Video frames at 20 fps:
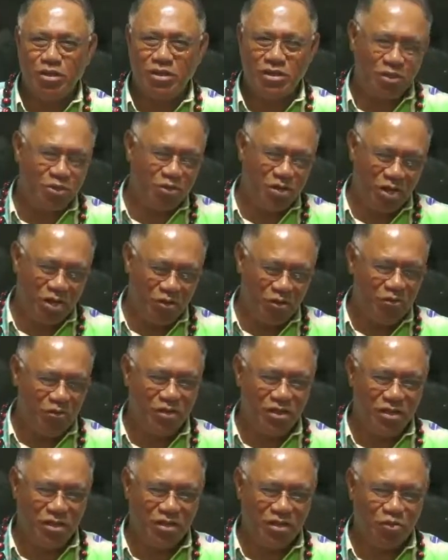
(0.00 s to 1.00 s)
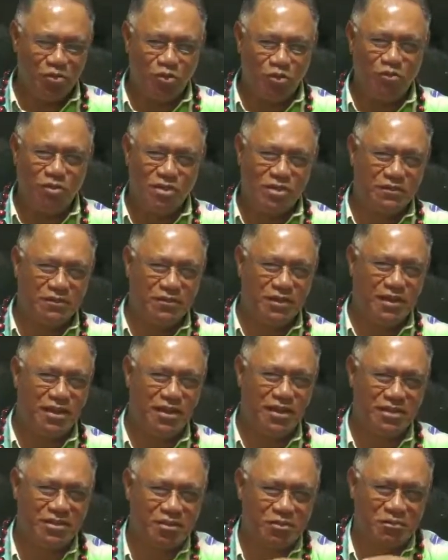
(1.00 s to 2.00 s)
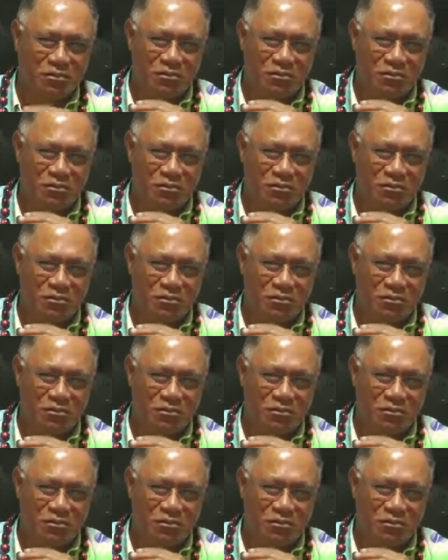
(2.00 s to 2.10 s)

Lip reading: You can only go as far as your prayer